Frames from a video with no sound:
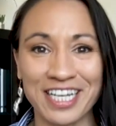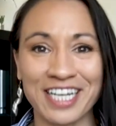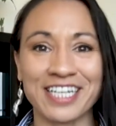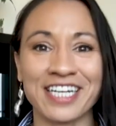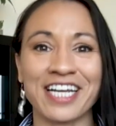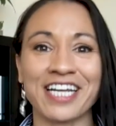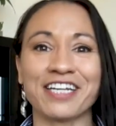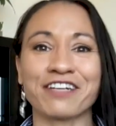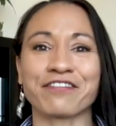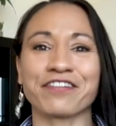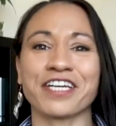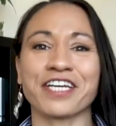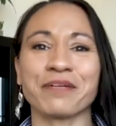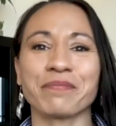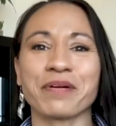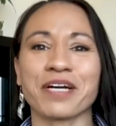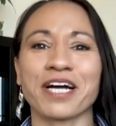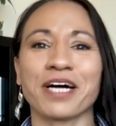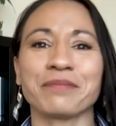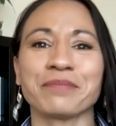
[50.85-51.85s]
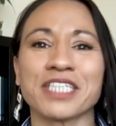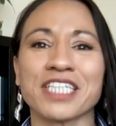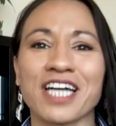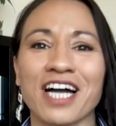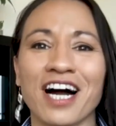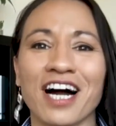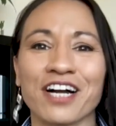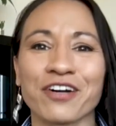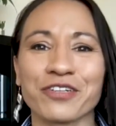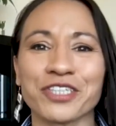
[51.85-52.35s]
A Native Kid Becomes a
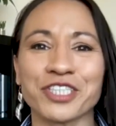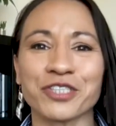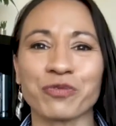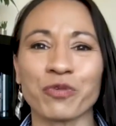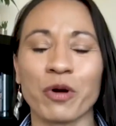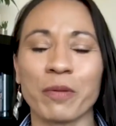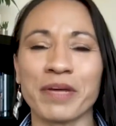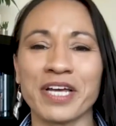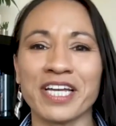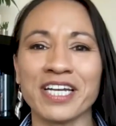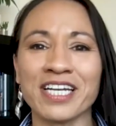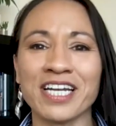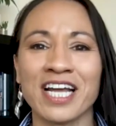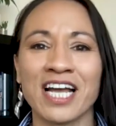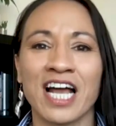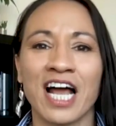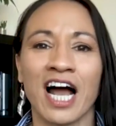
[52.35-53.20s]
Congresswoman.